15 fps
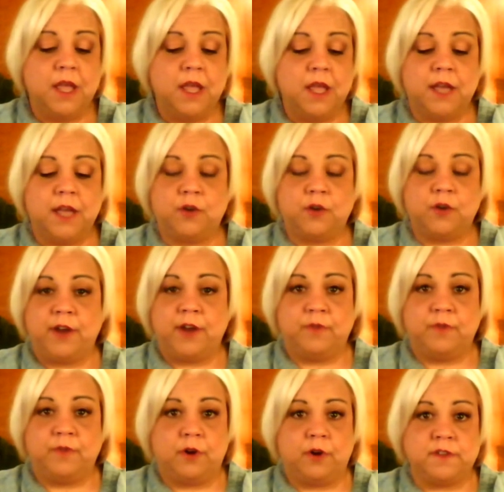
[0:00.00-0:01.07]
And great for
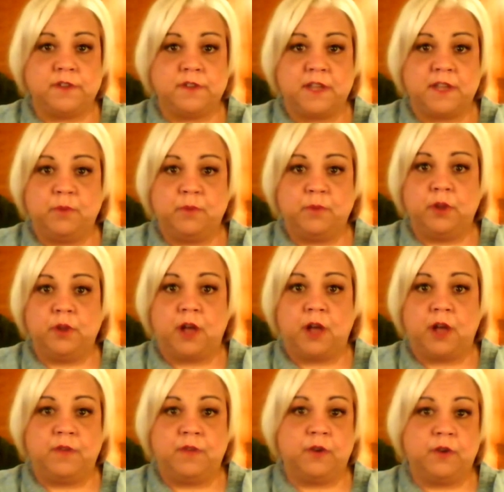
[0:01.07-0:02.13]
girls that can pull it
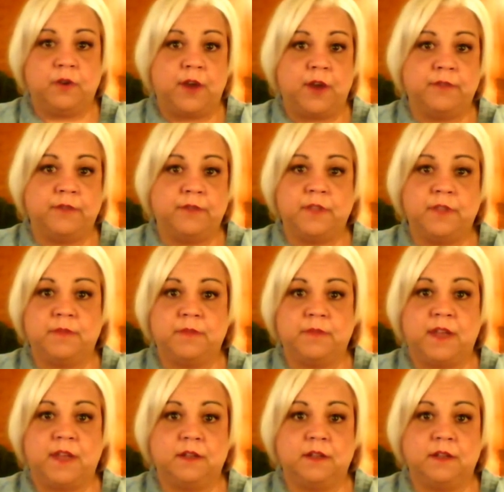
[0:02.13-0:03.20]
off, and great for them
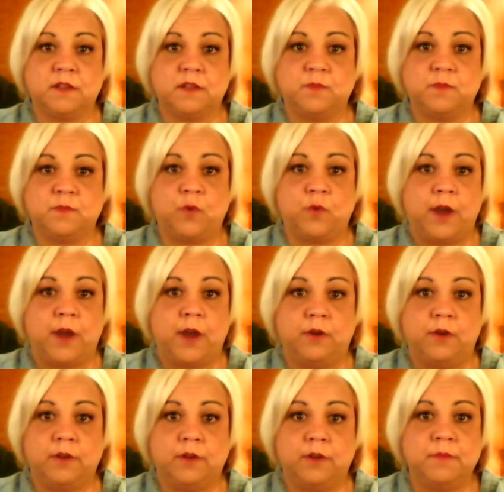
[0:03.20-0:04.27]
that it looks great
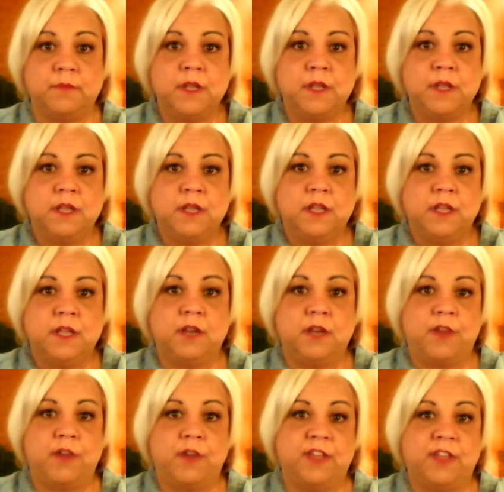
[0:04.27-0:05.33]
on them.
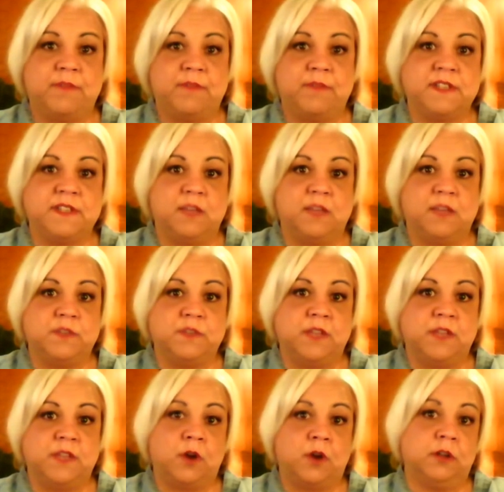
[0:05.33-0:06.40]
I think if my skin was
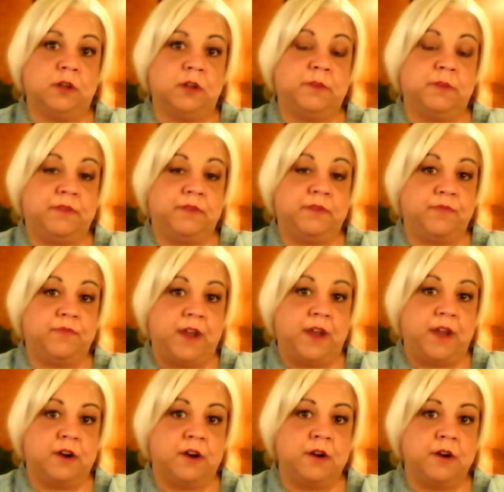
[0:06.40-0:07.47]
either a little bit
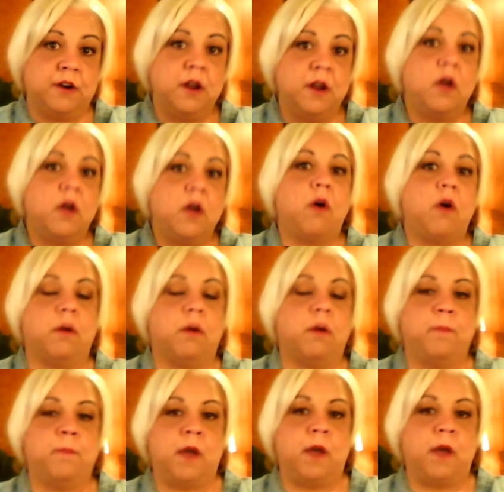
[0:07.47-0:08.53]
fairer or
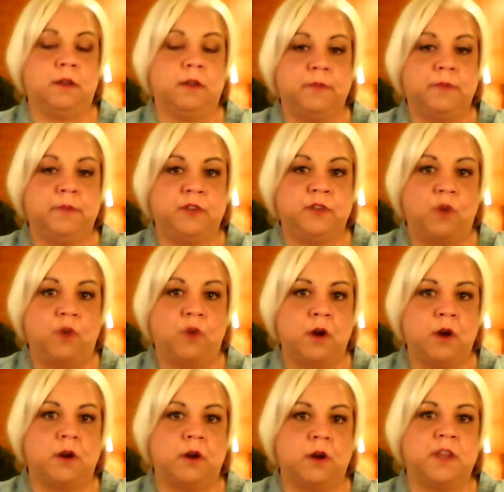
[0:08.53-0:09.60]
a little bit
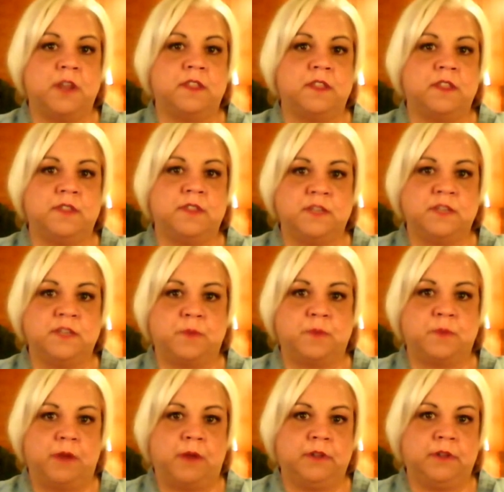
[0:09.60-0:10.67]
darker, these would
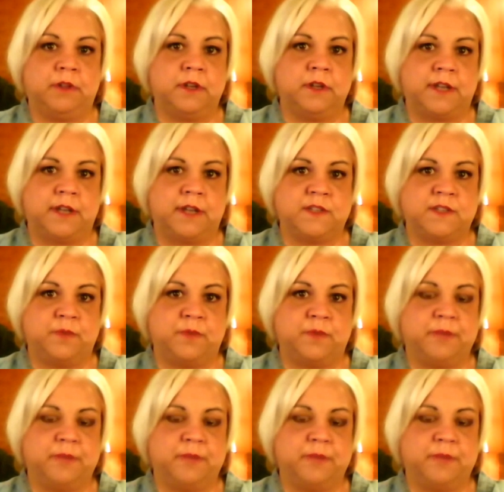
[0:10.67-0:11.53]
probably look nice on me.